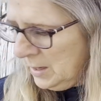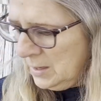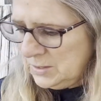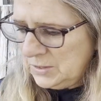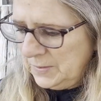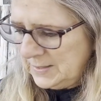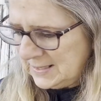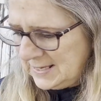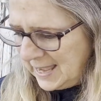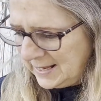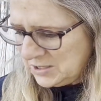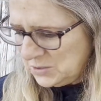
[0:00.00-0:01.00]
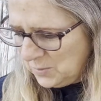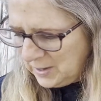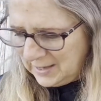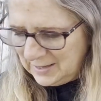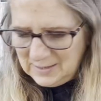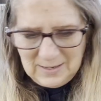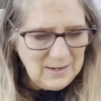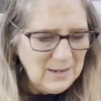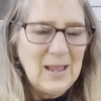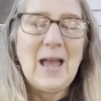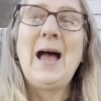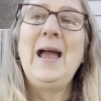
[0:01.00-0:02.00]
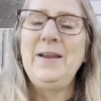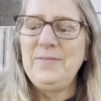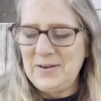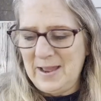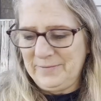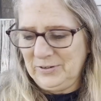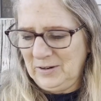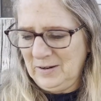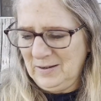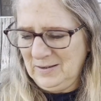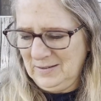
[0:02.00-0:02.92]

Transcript: So this next one, I have never